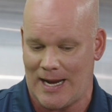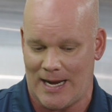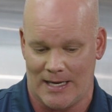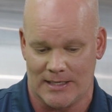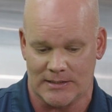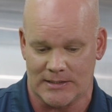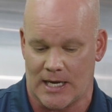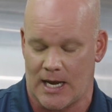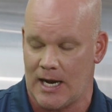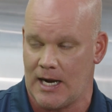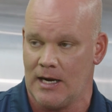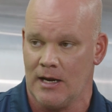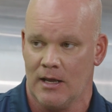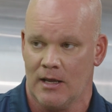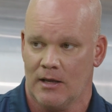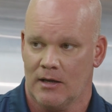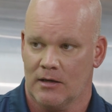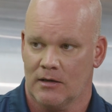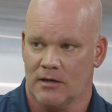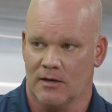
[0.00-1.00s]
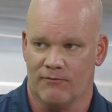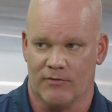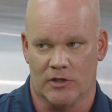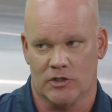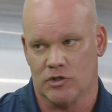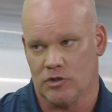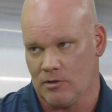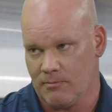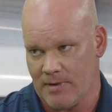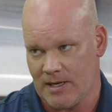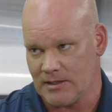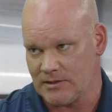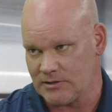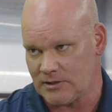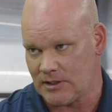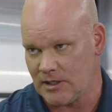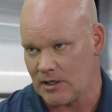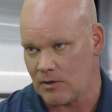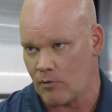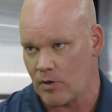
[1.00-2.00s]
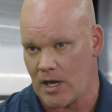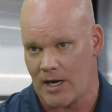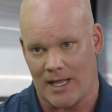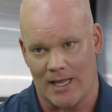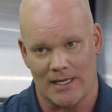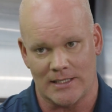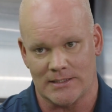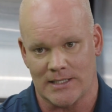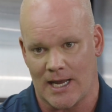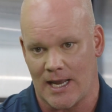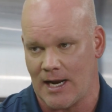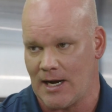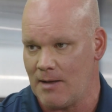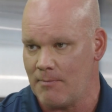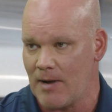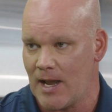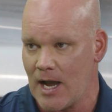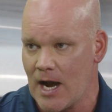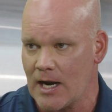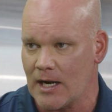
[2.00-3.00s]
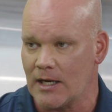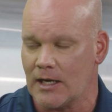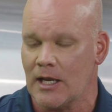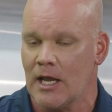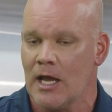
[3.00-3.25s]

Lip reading: anti-conventional medicine here. We're not anti-antibiotic.